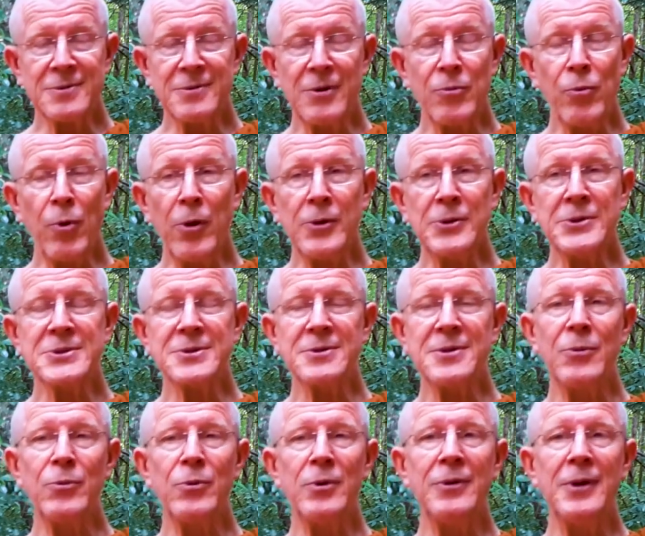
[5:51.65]
The roads
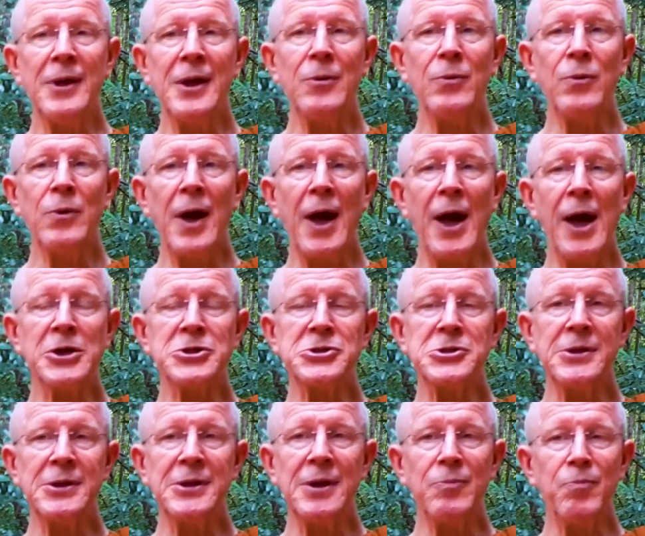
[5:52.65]
that were there were
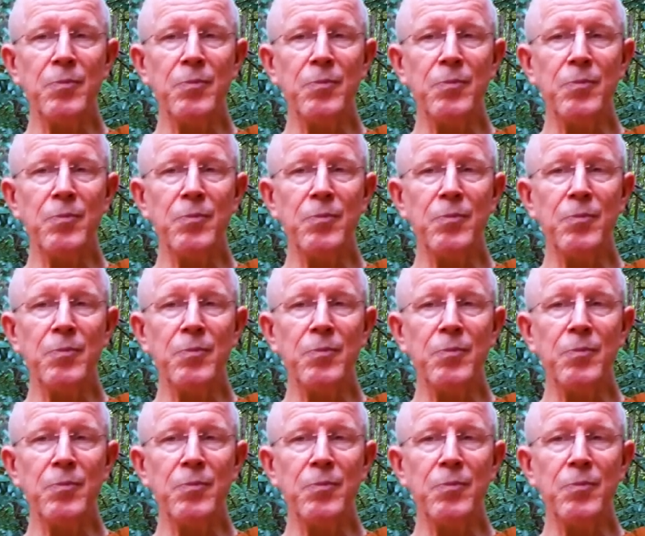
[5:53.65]
actually